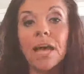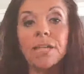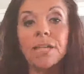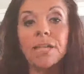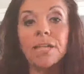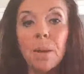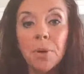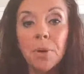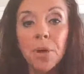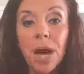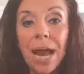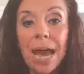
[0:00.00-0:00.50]

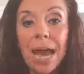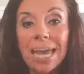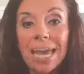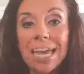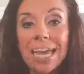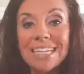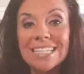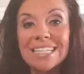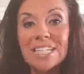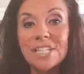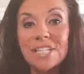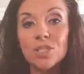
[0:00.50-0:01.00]
Number
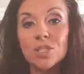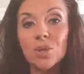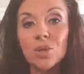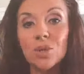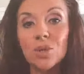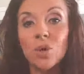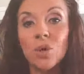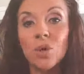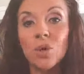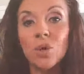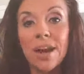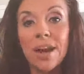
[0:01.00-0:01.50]
8 is
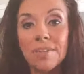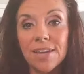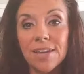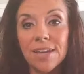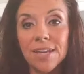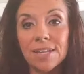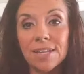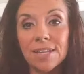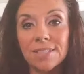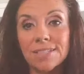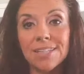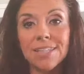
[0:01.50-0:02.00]

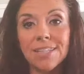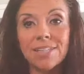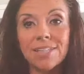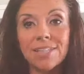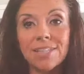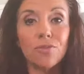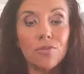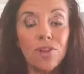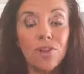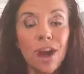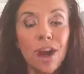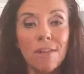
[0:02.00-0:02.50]
cravings.
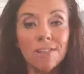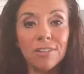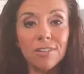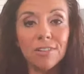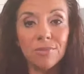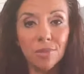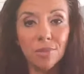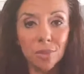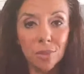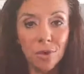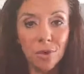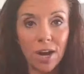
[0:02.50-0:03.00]
So if you're
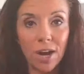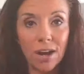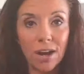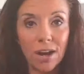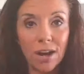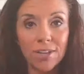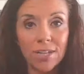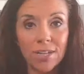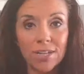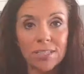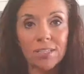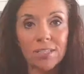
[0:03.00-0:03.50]
having food
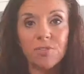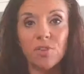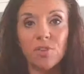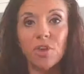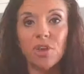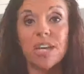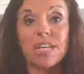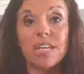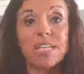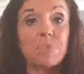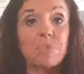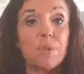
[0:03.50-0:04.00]
cravings,
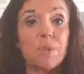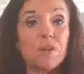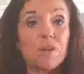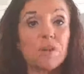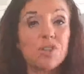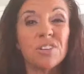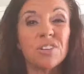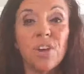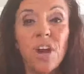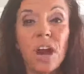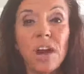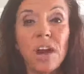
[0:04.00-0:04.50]

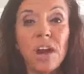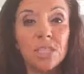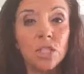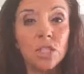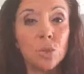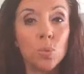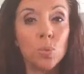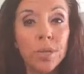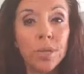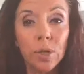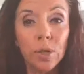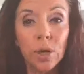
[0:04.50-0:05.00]
especially if you're having
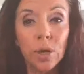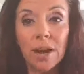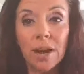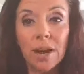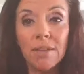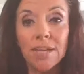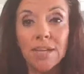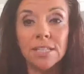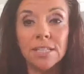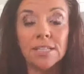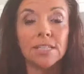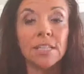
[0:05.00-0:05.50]
sweet
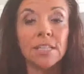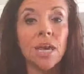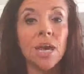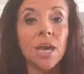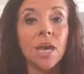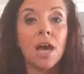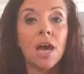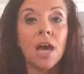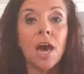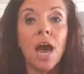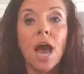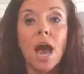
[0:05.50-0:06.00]
cravings,
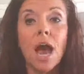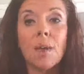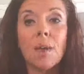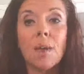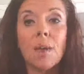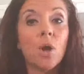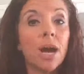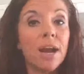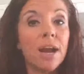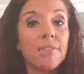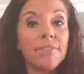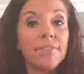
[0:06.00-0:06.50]

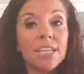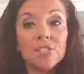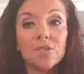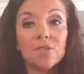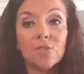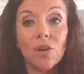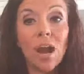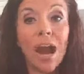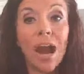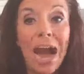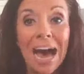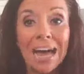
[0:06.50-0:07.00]
cravings
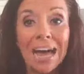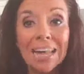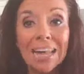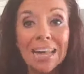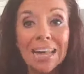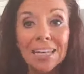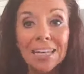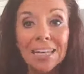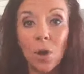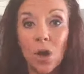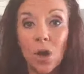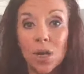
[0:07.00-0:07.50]
for
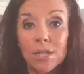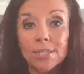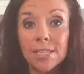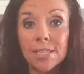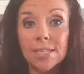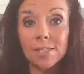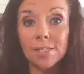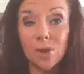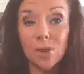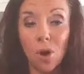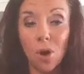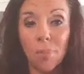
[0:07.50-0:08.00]
highly
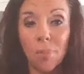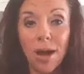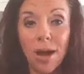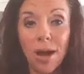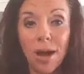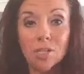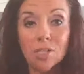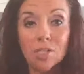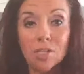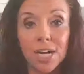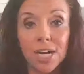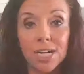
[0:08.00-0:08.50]
processed
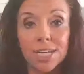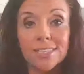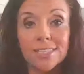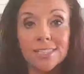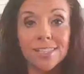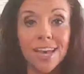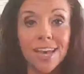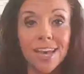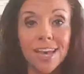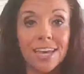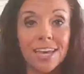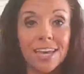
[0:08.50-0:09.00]

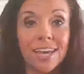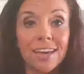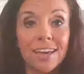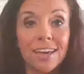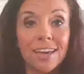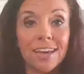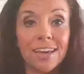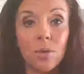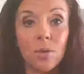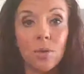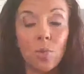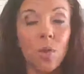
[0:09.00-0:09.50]
carbohydrates, like
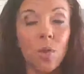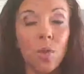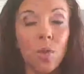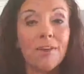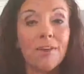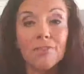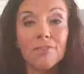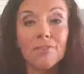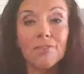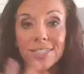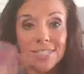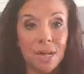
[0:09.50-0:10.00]

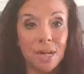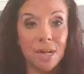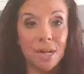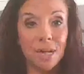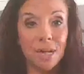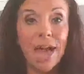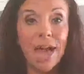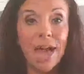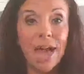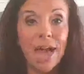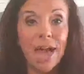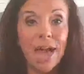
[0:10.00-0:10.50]
whatever is in a
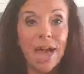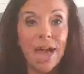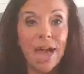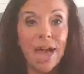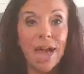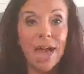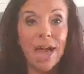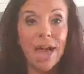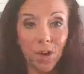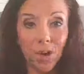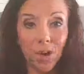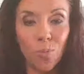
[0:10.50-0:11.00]
bag or a
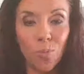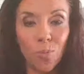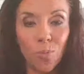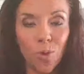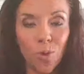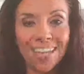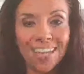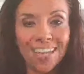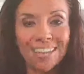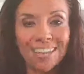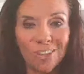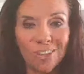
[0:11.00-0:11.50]
box, you
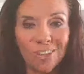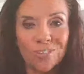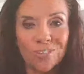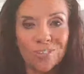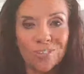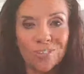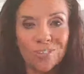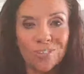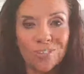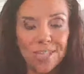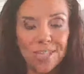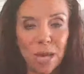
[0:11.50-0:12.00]
want it, those
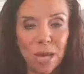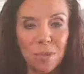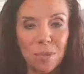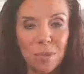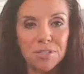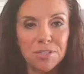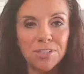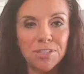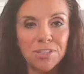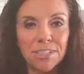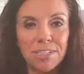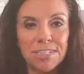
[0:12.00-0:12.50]
types
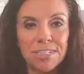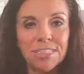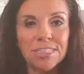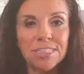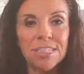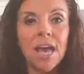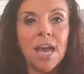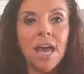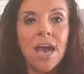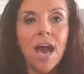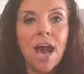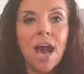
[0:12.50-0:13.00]
of
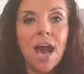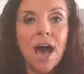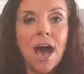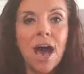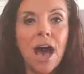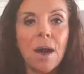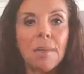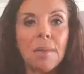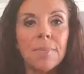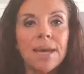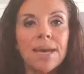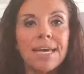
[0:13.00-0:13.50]
feelings,
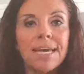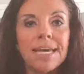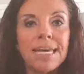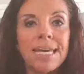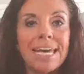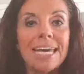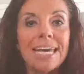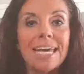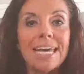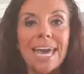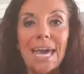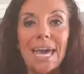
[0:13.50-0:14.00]

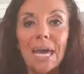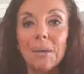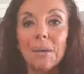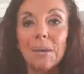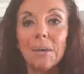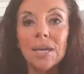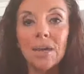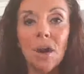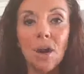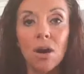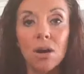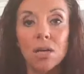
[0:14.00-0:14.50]
it can
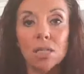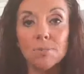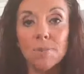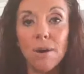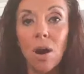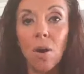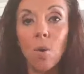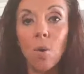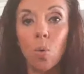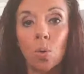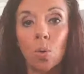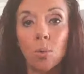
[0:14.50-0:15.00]
be caused
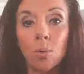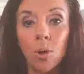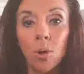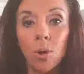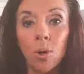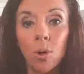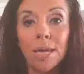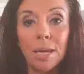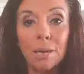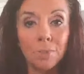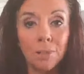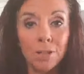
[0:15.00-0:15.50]
by
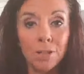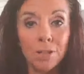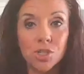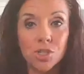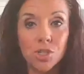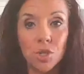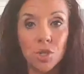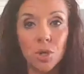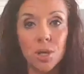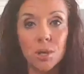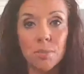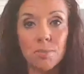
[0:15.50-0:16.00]
hormone and blood
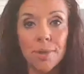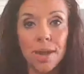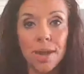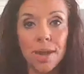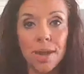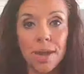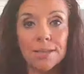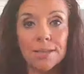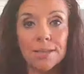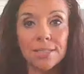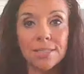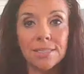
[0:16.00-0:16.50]
sugar
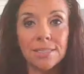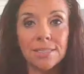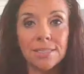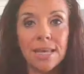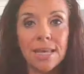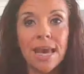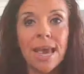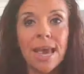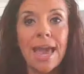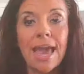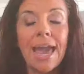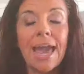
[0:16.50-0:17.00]

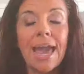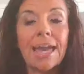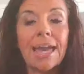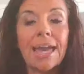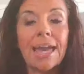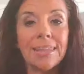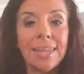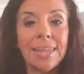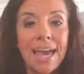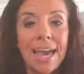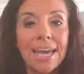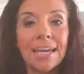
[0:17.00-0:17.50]
imbalance,
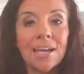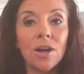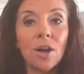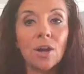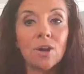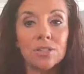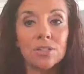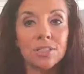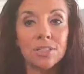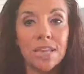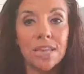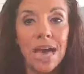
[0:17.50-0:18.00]
and they
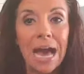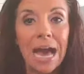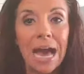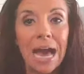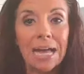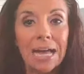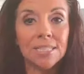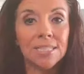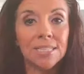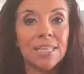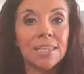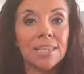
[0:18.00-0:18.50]
are
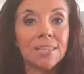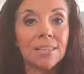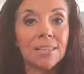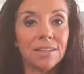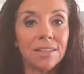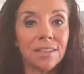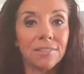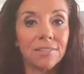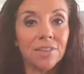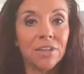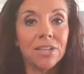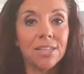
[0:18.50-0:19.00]
signs that the
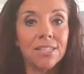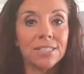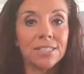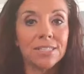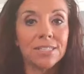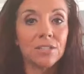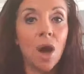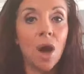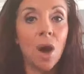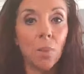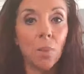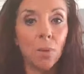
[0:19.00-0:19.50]
liver
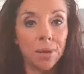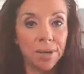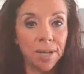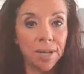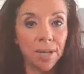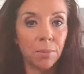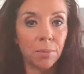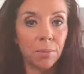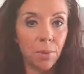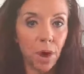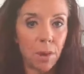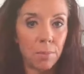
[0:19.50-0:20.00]
is not
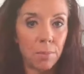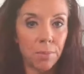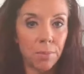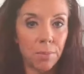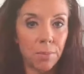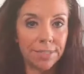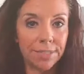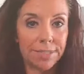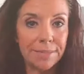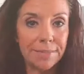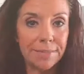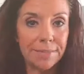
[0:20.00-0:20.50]
working
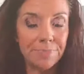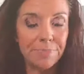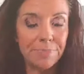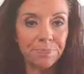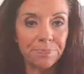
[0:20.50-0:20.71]
properly.